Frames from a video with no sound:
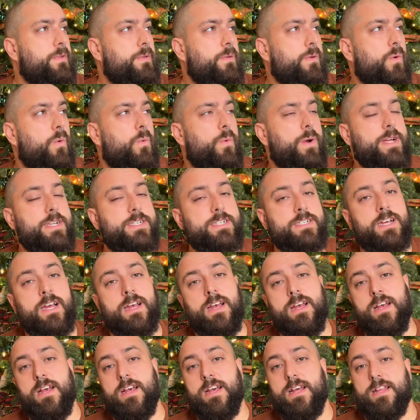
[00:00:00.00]
which
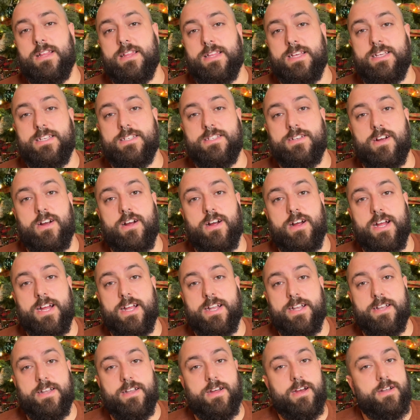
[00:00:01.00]
these are
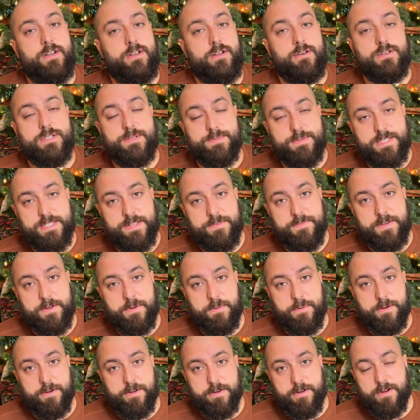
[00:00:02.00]
in no specific
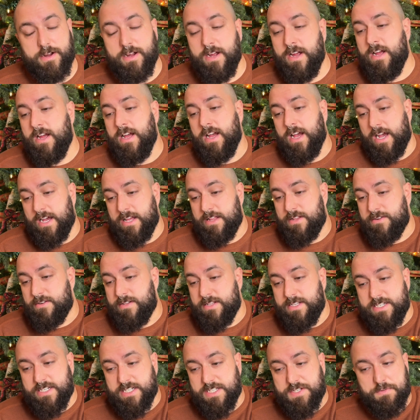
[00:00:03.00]
order. I
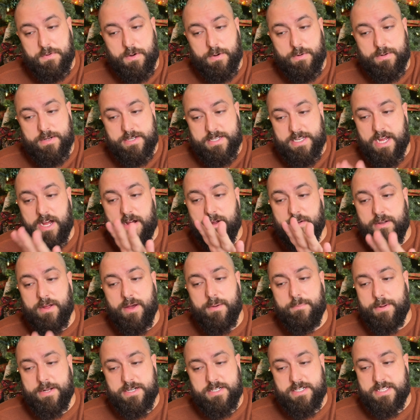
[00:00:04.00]
literally just wrote down a
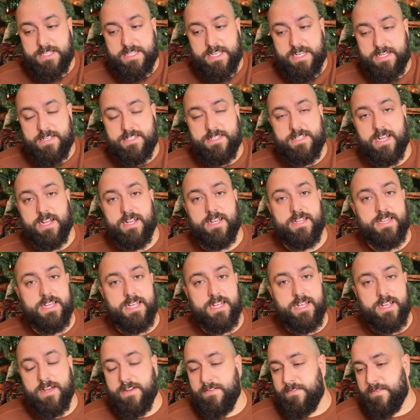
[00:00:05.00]
bunch of things I could
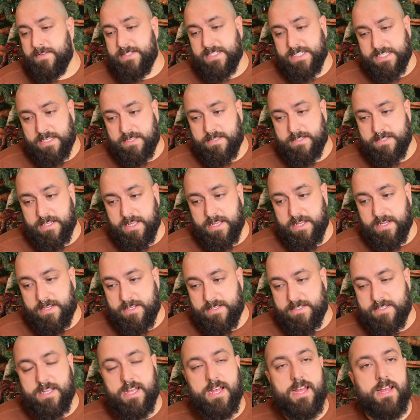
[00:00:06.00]
think of, 6
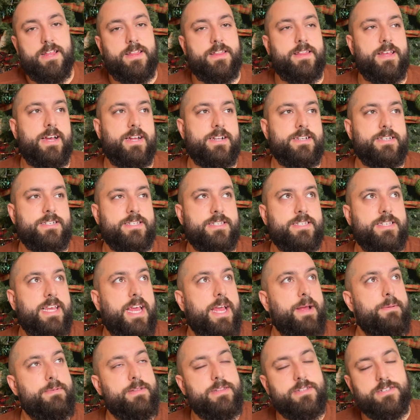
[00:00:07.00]
things that just
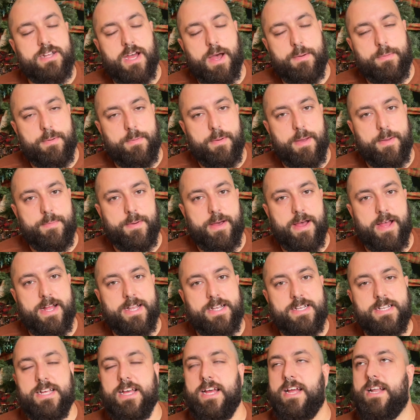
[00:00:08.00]
came to the top of my
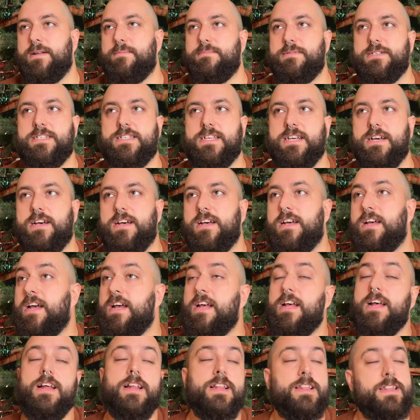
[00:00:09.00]
mind, and I'm just gonna
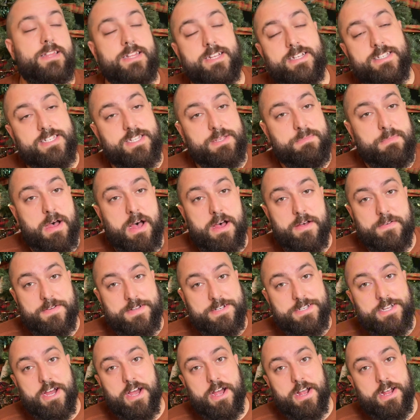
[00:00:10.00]
list them off
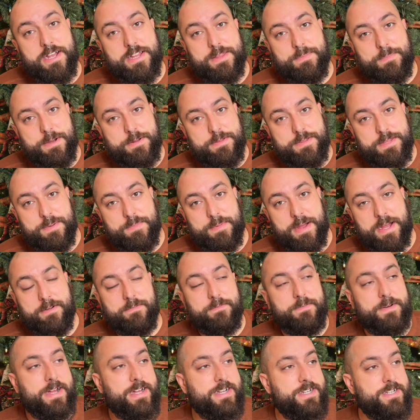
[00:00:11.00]
and talk about them at
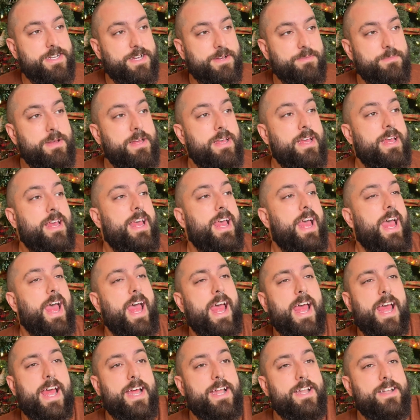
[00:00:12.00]
random.
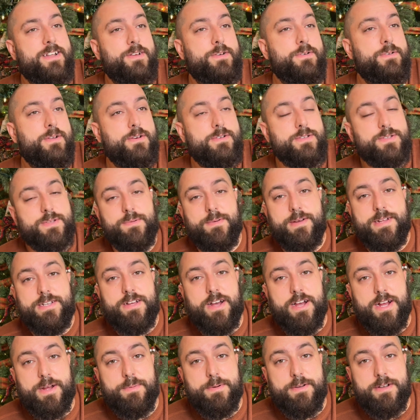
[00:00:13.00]
And who knows, we might
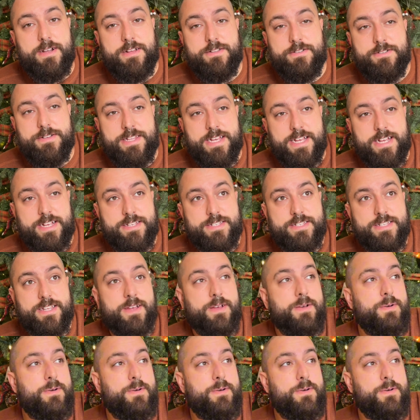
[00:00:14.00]
talk about other things.